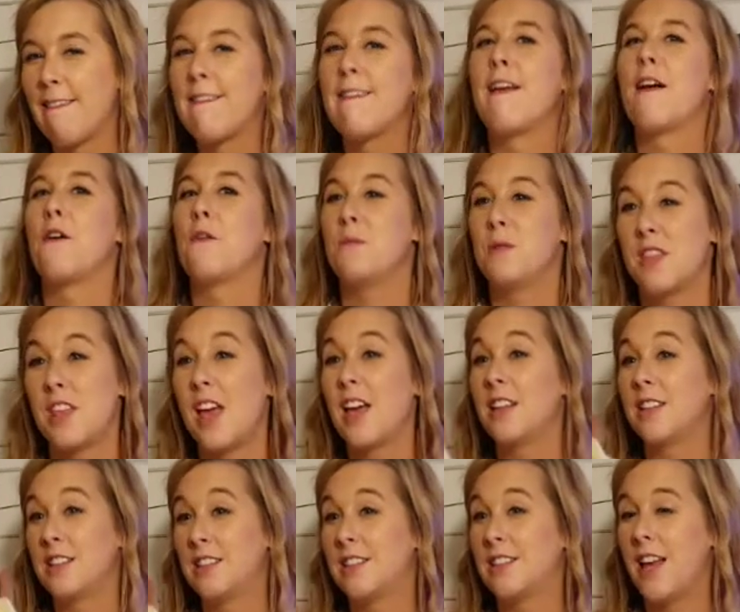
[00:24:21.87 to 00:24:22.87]
No, but
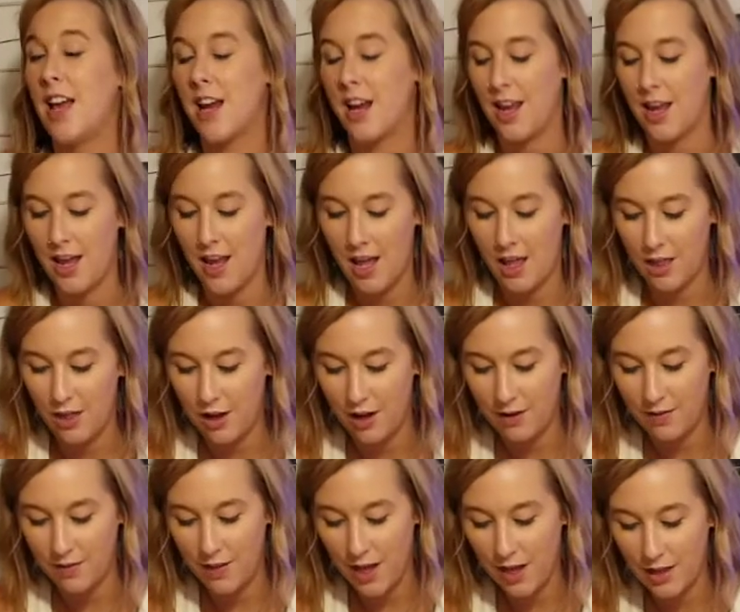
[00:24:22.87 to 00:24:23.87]
that's second. I thought
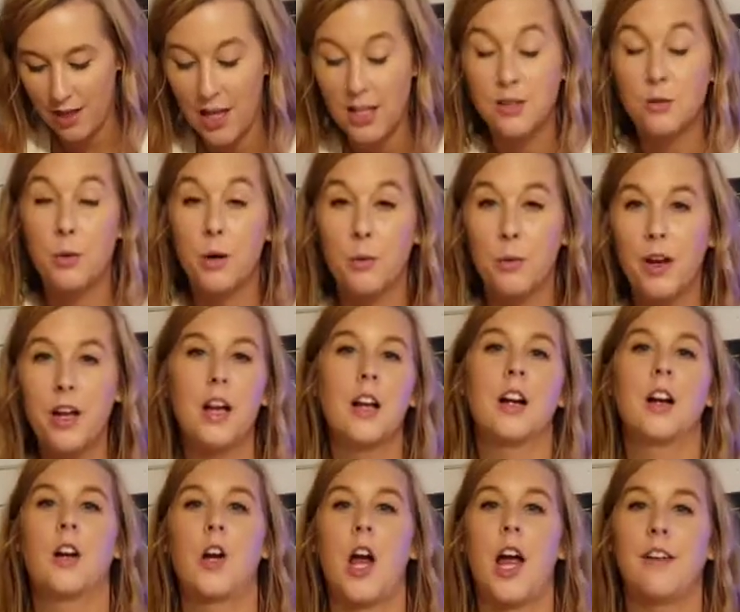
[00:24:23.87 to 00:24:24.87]
of that. That's where we got
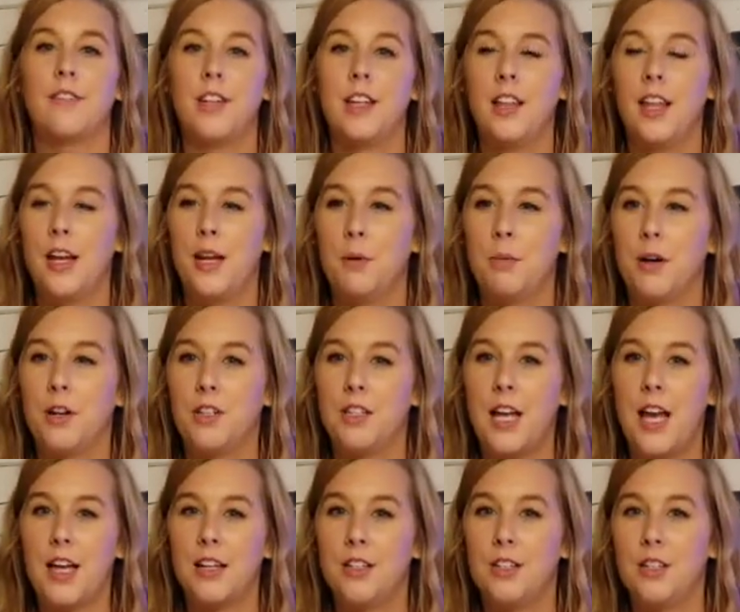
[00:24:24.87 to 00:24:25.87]
our Crafty Lady Bird
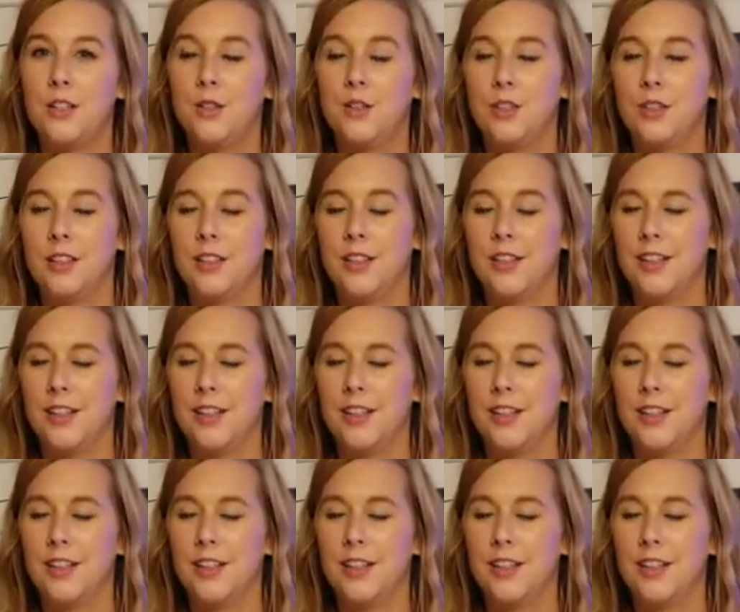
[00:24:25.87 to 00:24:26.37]
tattoos.